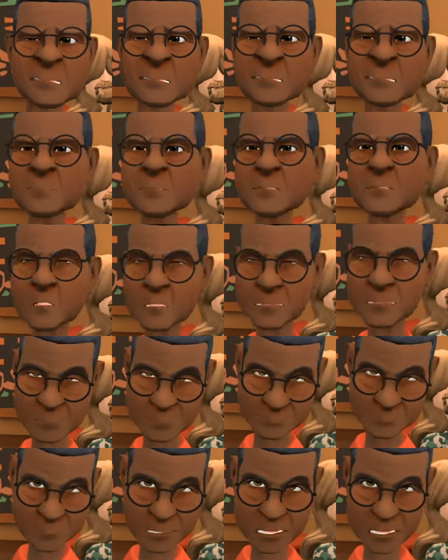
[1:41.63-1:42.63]
So,
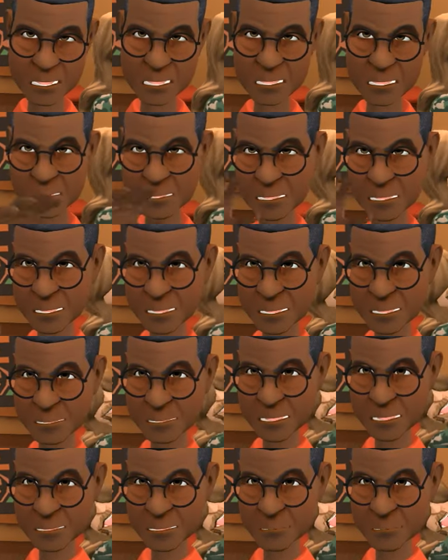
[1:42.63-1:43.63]
make the right
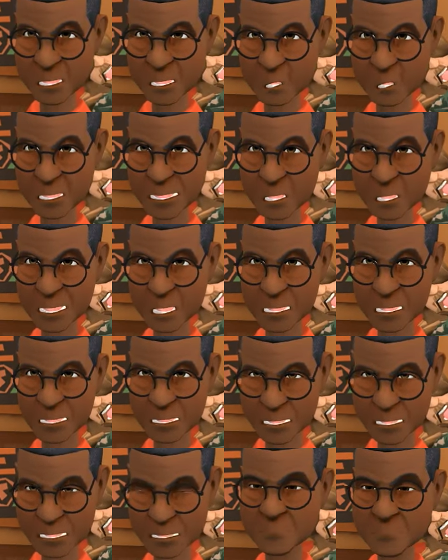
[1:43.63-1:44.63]
choice of a spouse when you are
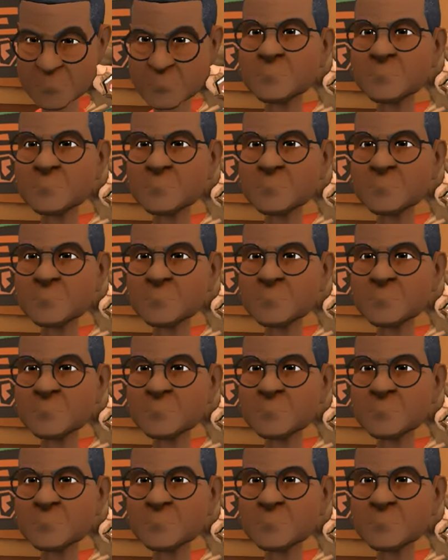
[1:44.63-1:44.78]
young.